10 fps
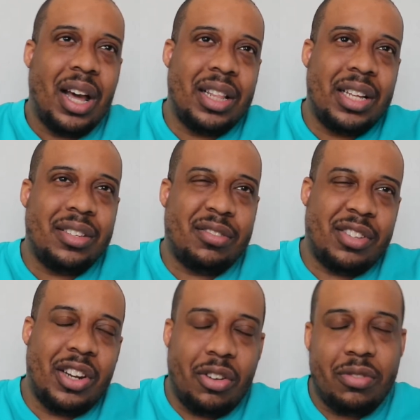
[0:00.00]
I think it's,
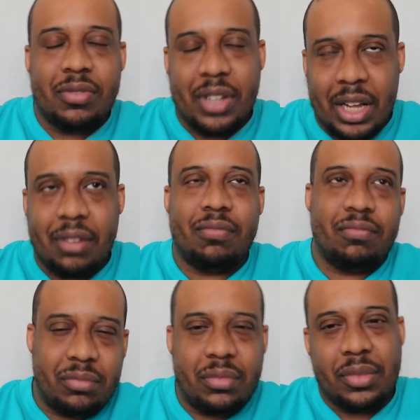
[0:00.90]
you know, like,
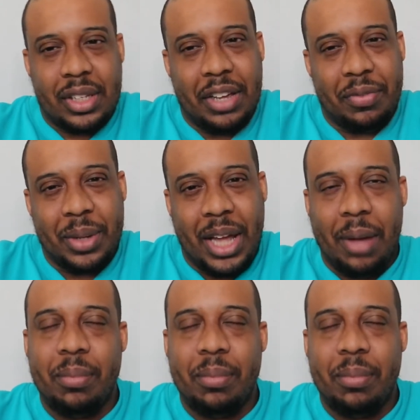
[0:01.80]
give him the